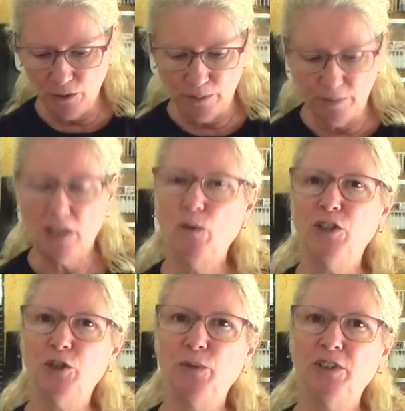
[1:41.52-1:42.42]
and I'm not quite
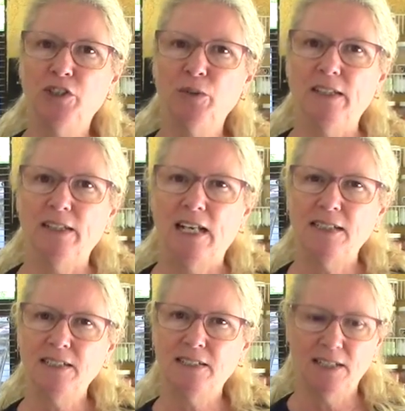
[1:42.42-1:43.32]
sure what to do with it. It
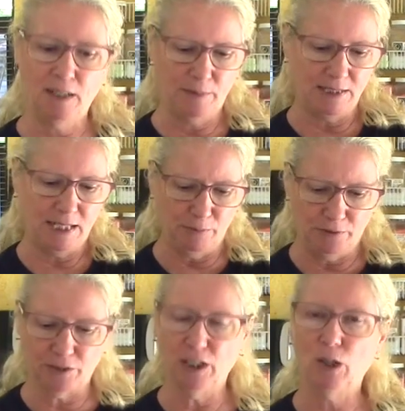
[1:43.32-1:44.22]
has to sit on my table
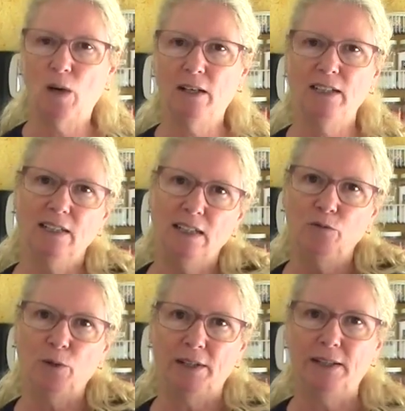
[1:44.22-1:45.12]
for a little while. I live
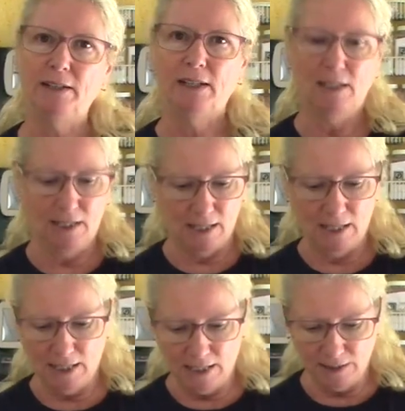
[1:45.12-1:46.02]
with it
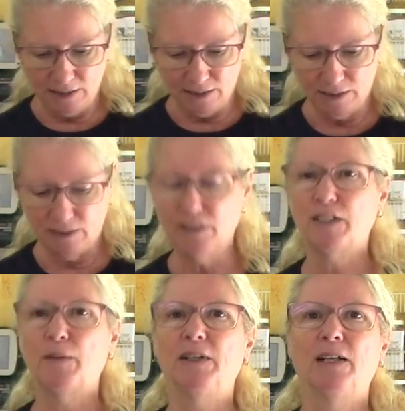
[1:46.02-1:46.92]
and till
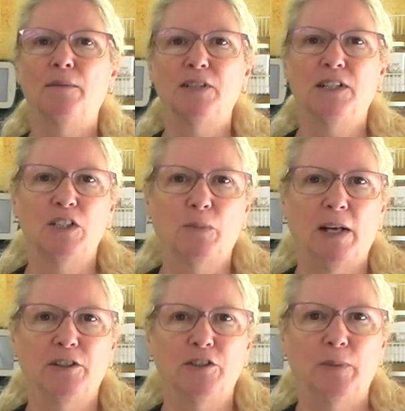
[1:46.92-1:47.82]
something comes and
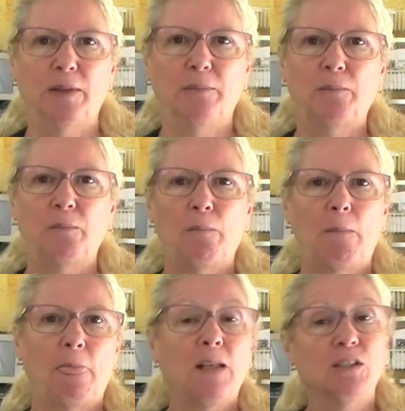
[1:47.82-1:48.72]
inspires me.
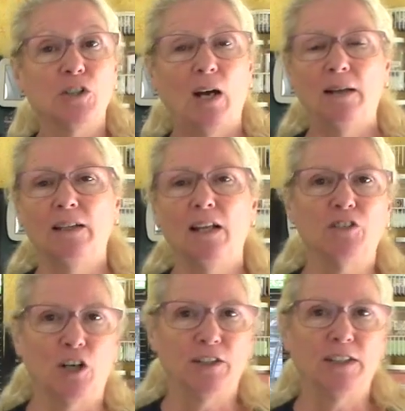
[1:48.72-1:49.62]
So I love
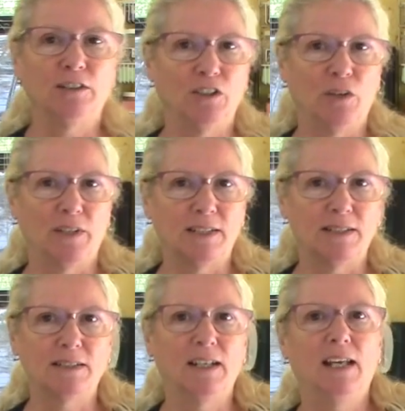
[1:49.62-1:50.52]
gardening, you know
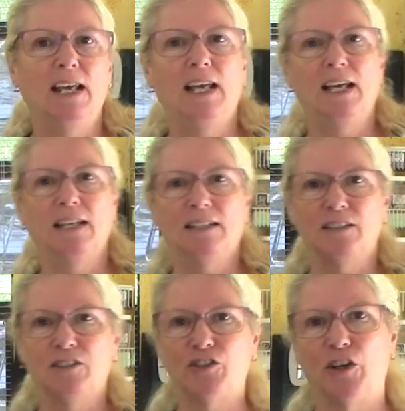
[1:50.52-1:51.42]
this.
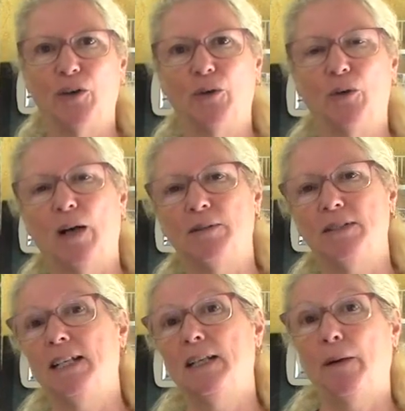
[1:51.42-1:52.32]
And so I was
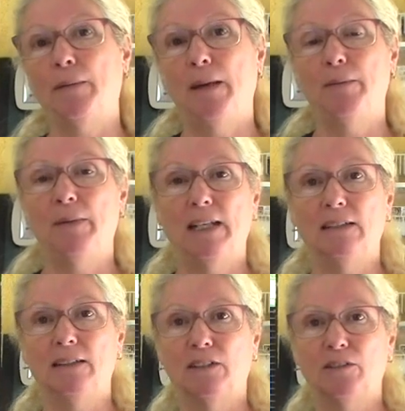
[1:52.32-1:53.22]
thinking about maybe
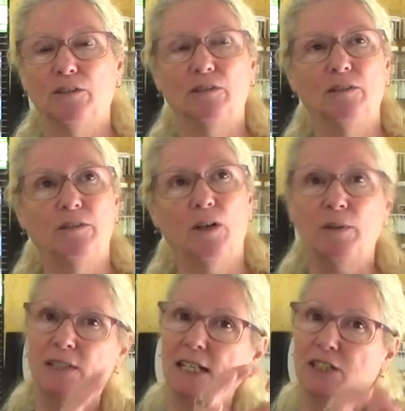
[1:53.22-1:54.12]
making little,
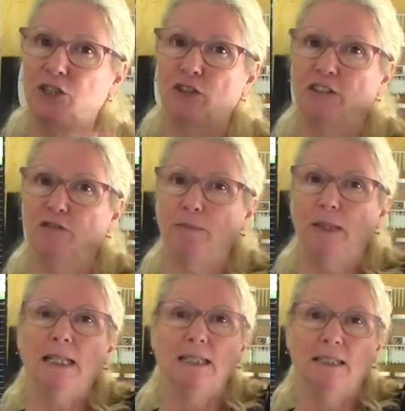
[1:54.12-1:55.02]
almost like a string of
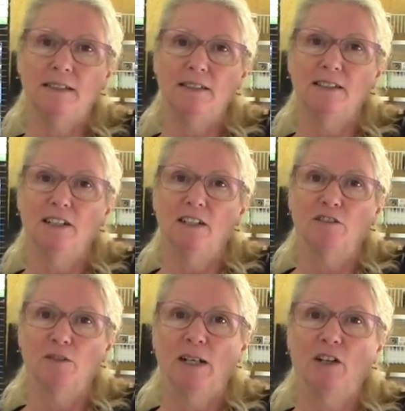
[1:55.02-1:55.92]
beads
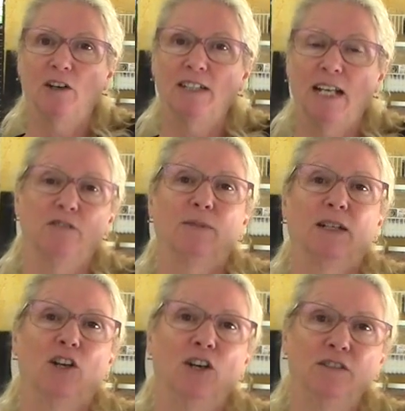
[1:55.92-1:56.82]
for my garden, to hang for my
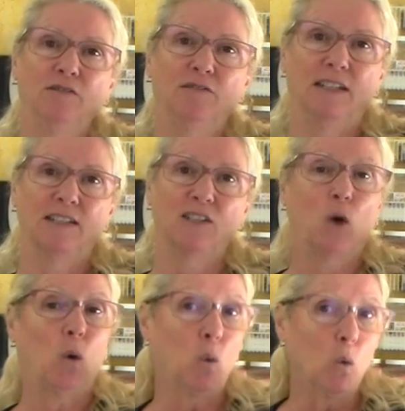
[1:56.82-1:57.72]
garden fence.
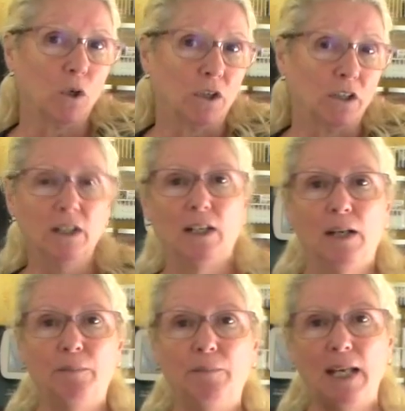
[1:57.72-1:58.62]
Or
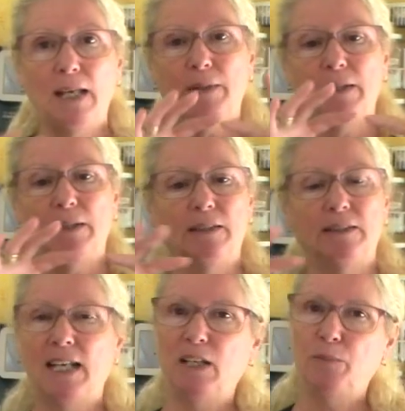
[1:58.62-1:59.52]
maybe
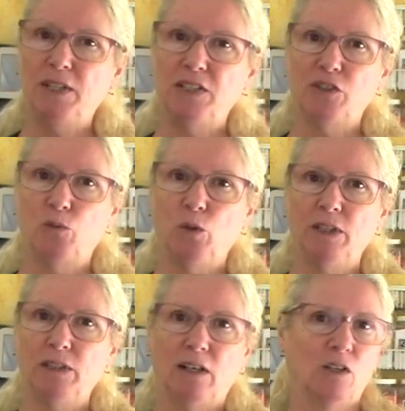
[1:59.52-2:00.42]
take a piece of
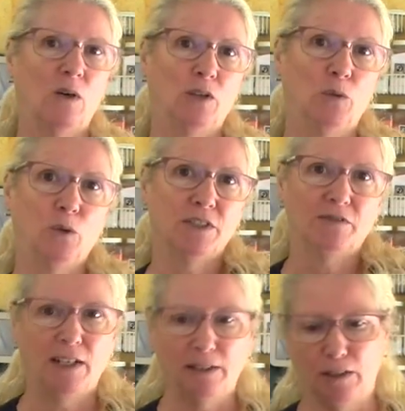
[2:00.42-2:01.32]
wood, I'll go out in the woods and
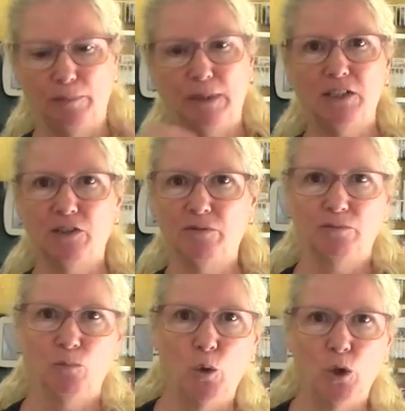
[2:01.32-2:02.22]
find a little piece
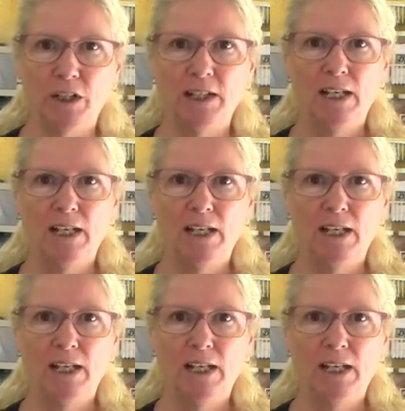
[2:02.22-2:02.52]
of wood